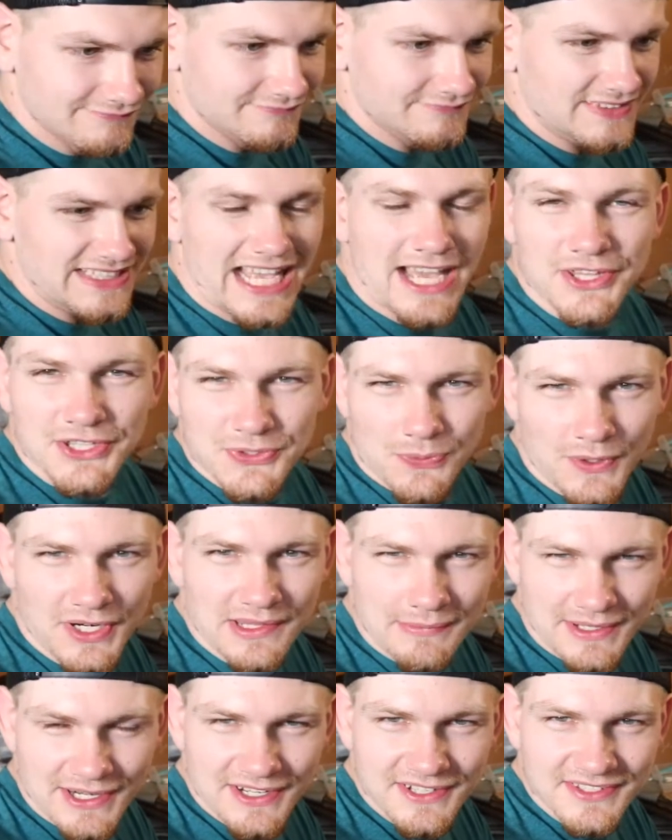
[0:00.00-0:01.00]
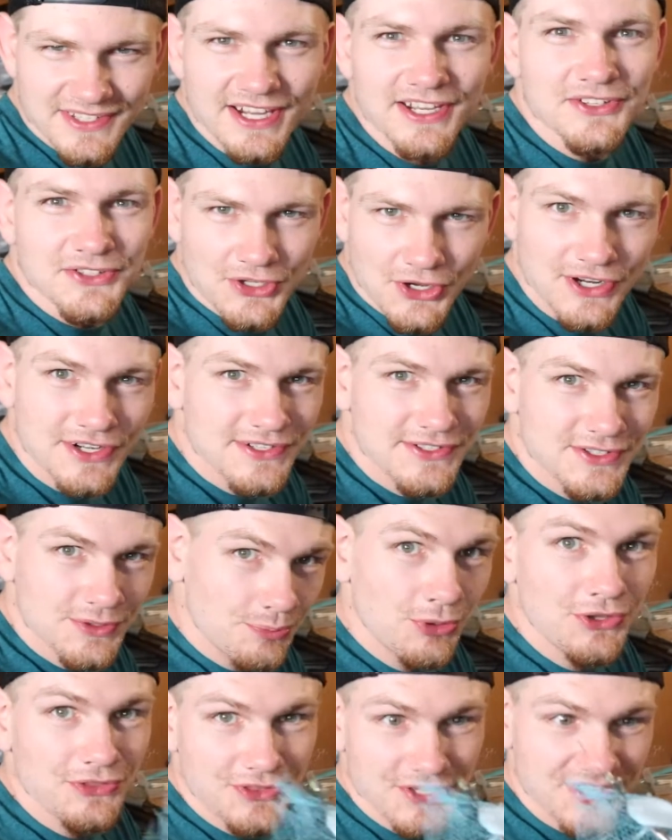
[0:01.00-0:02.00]
Now the 20 minutes that it took to
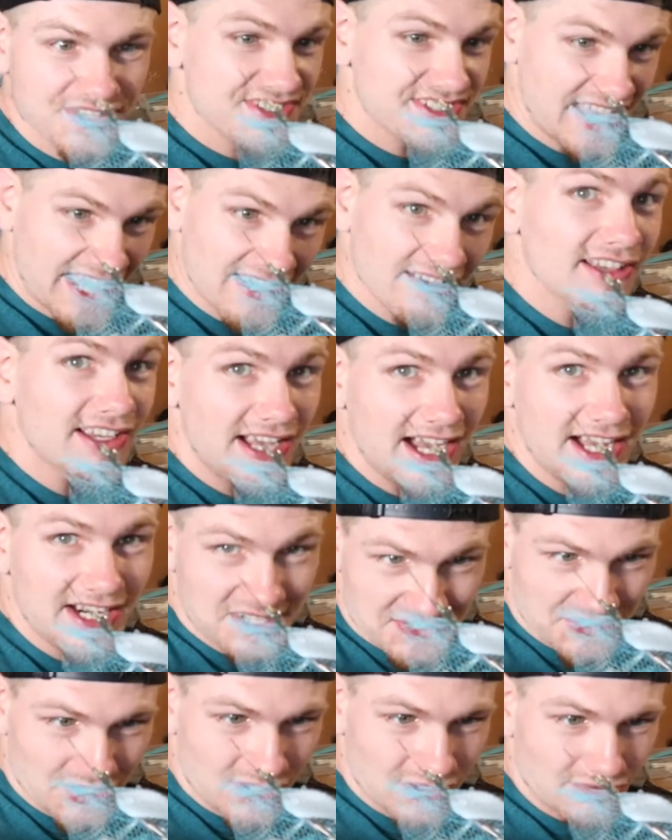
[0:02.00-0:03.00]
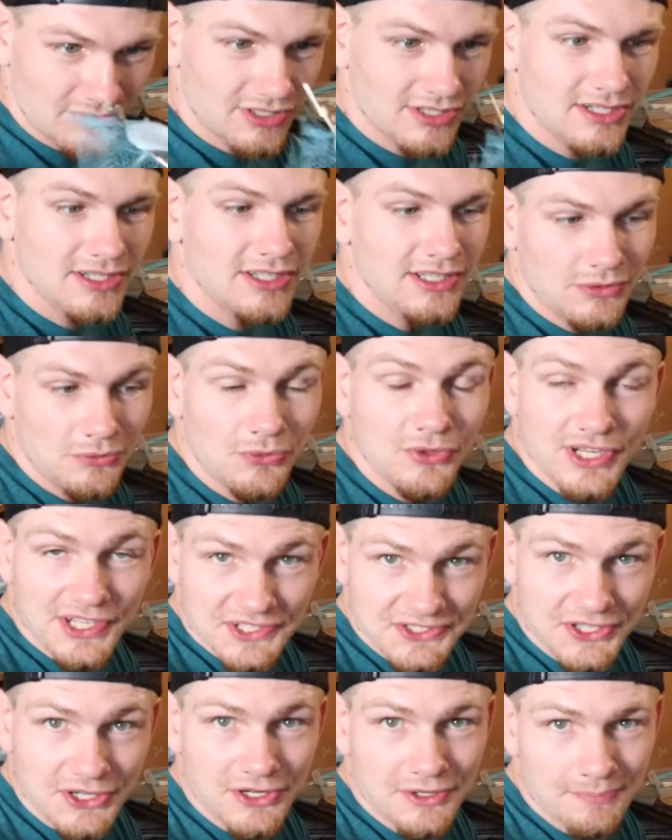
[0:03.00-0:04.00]
put this scaling on is over, we'll get
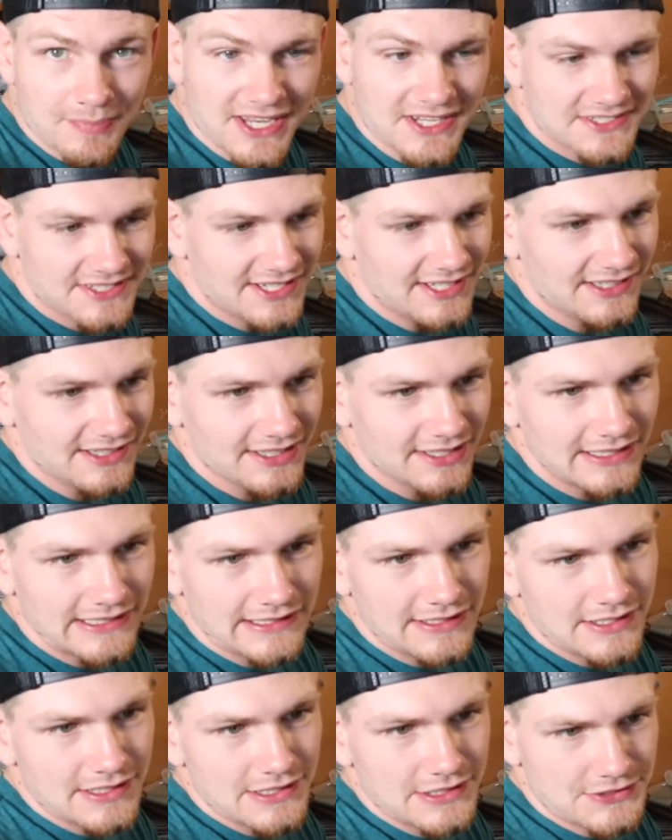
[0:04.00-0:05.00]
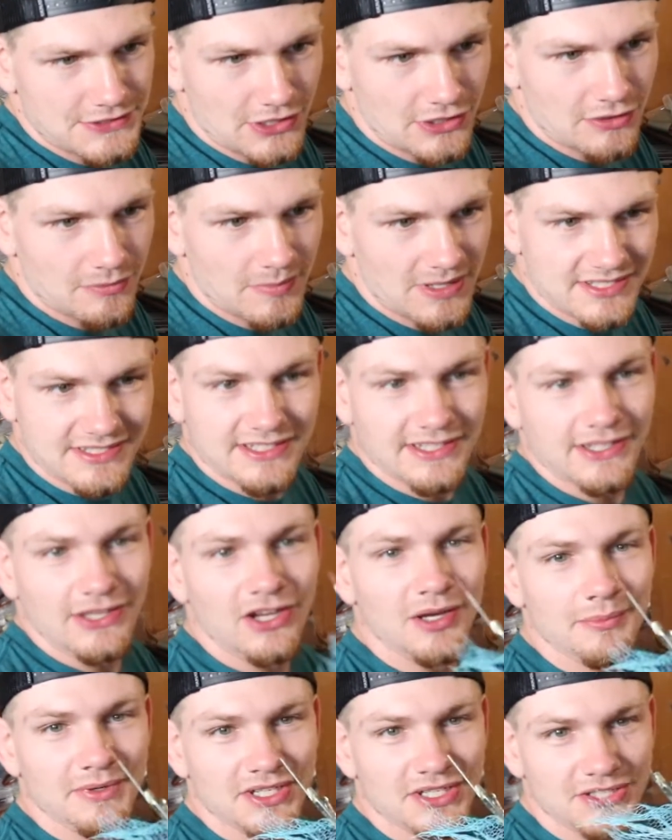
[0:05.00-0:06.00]
started painting. So basically
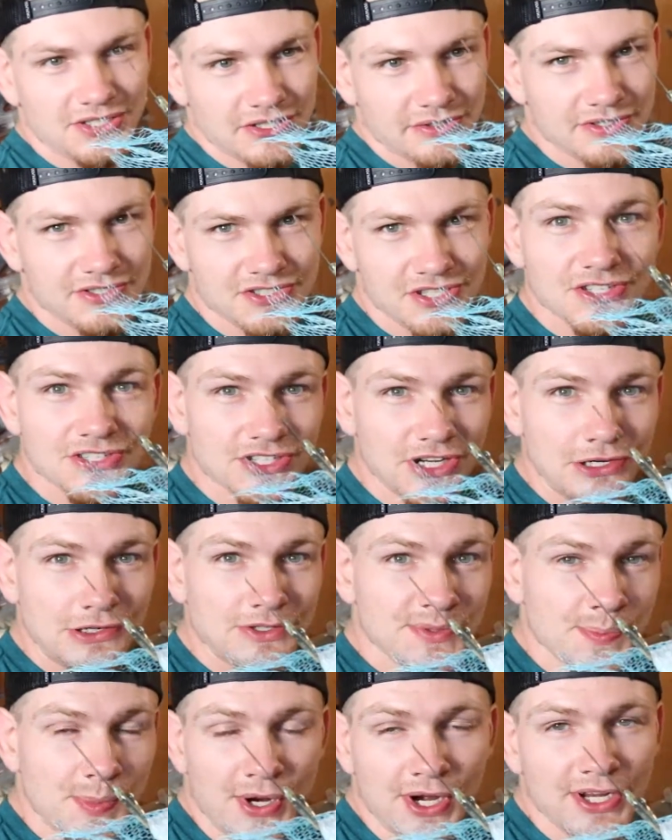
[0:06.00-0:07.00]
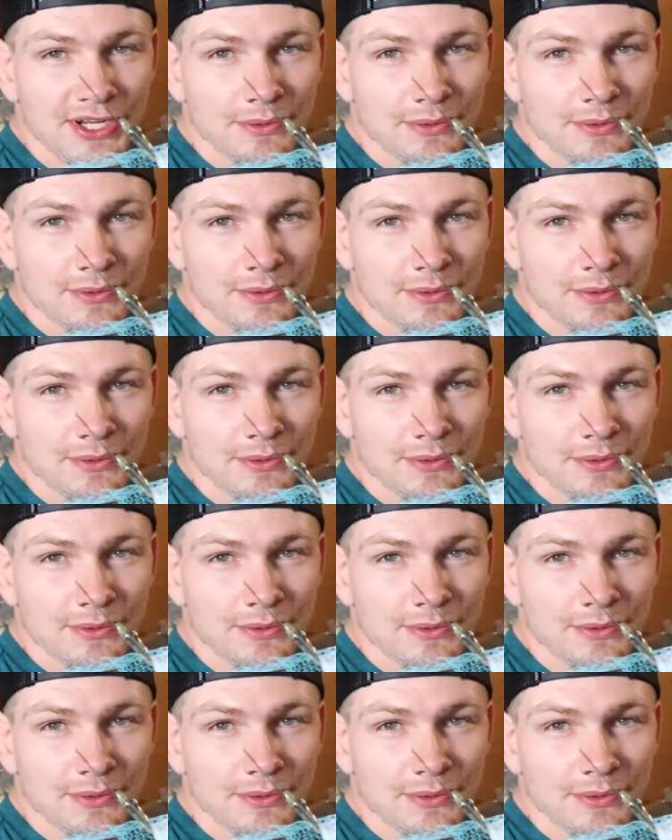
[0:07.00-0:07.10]
all I'm going to do is just start spraying